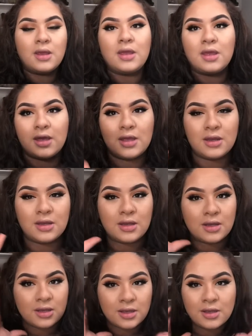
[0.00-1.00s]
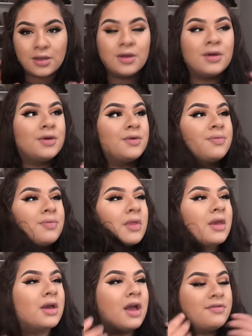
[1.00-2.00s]
And
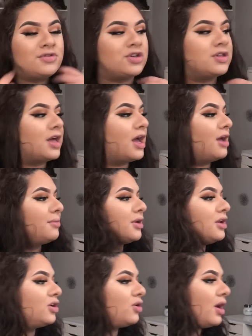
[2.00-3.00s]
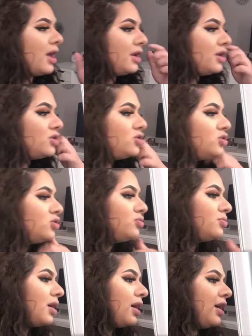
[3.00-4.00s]
after that, I'm gonna go ahead and do
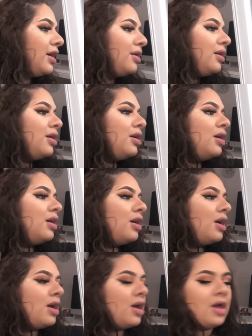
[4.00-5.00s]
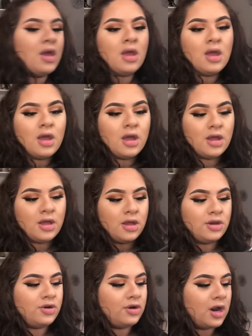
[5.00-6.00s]
my
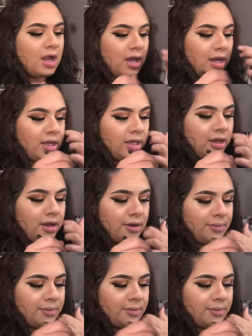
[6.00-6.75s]
under eye